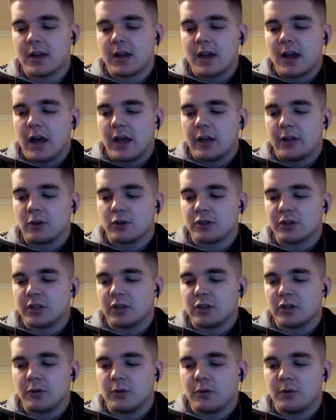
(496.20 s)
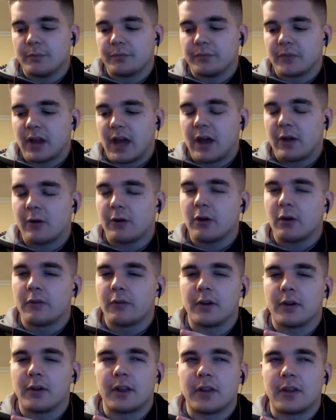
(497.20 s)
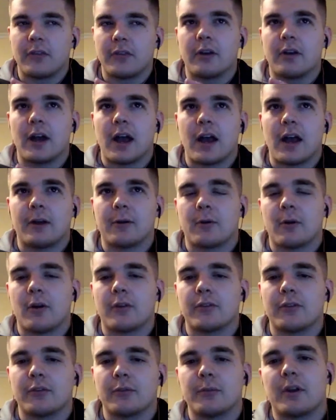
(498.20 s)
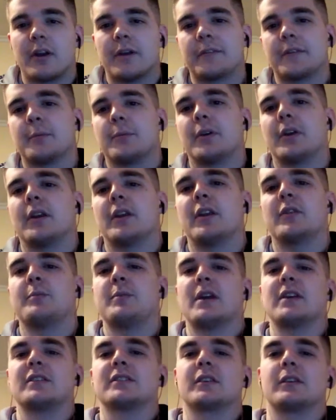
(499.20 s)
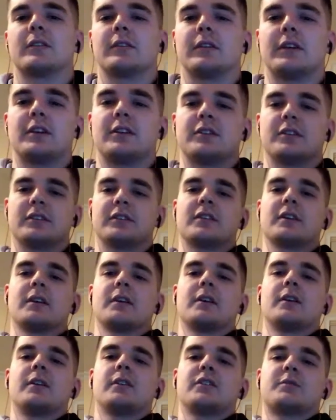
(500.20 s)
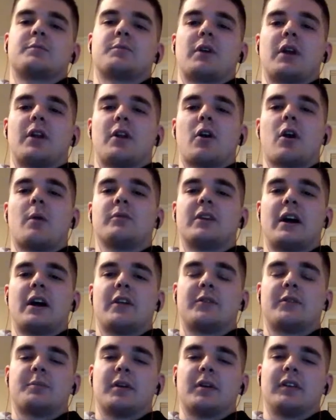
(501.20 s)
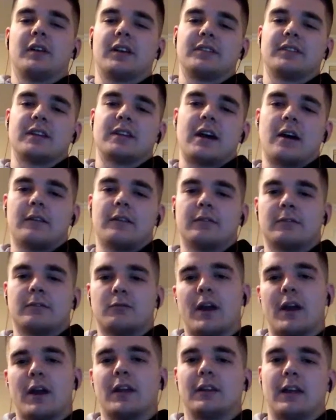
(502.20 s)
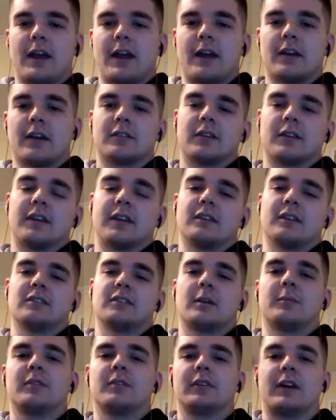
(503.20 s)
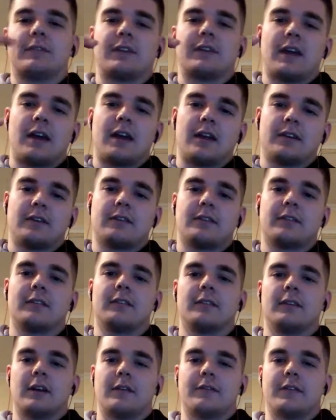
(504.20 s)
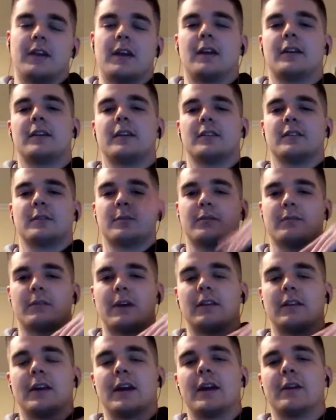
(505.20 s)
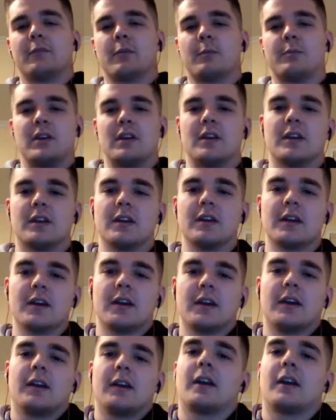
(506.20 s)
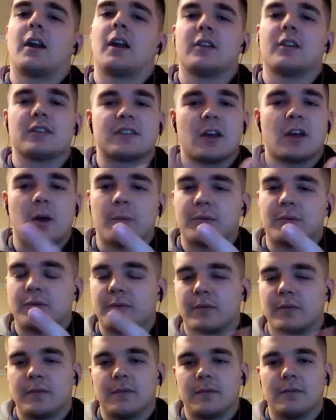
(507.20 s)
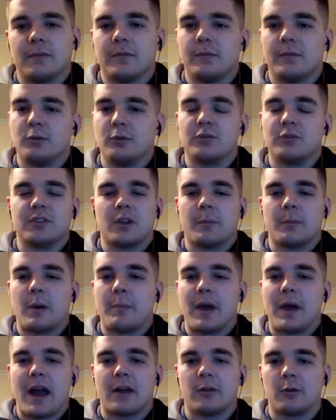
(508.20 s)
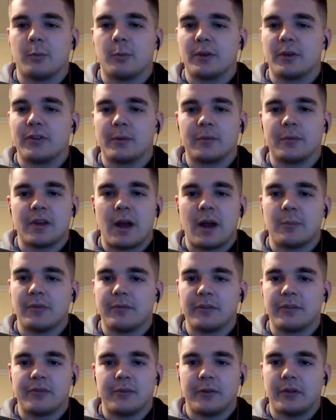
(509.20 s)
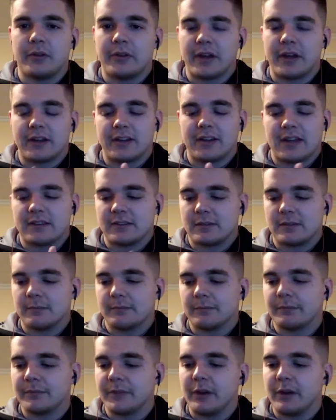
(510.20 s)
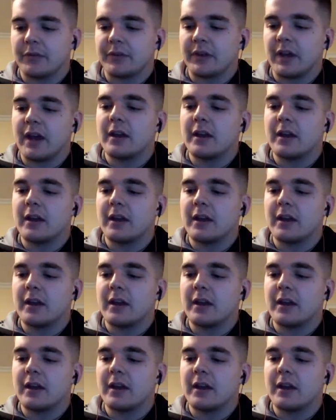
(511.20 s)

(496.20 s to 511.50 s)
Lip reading: I usually do, I don't know if they're considered iron crosses, whatever, but it's basically just spread arms out, spread legs out, right leg kicks up to left hand kicks up to right leg, repeat. Kind of just helps loosen up my back a little bit sometimes if it's feeling like nice and tight.